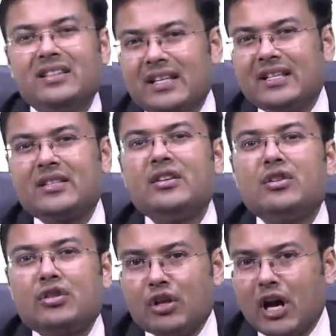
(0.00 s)
this
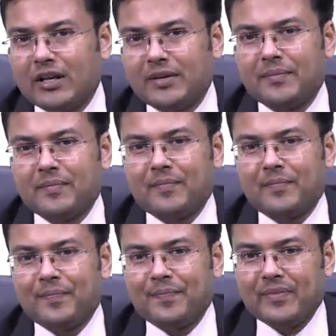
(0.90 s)
slot.
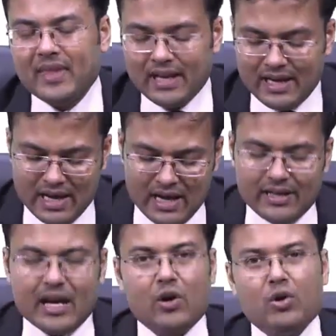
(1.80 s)

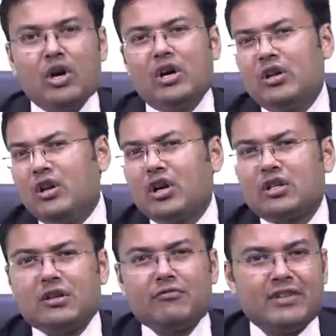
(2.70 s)
Now
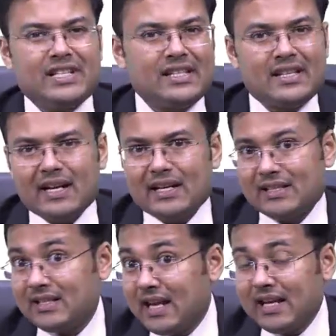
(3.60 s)
lots of questions are
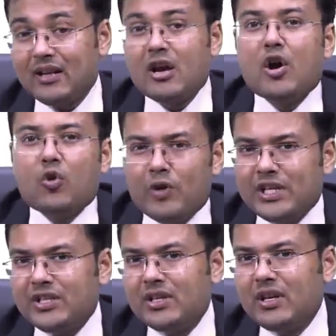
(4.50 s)
asked that
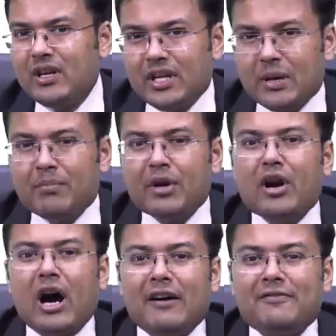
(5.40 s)
which number
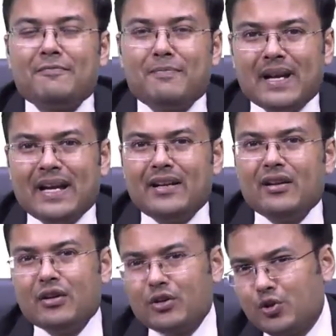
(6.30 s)
of blade
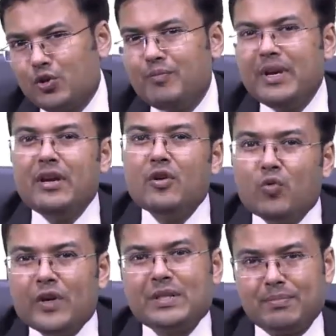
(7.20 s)
should be
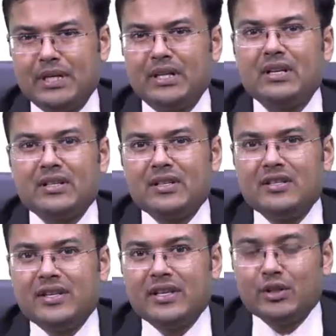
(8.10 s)
which particular
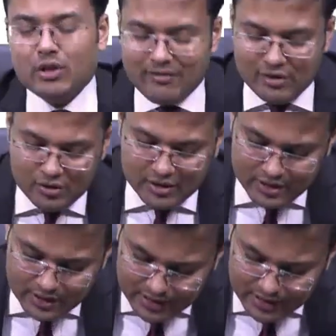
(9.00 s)
surgery. So have a look.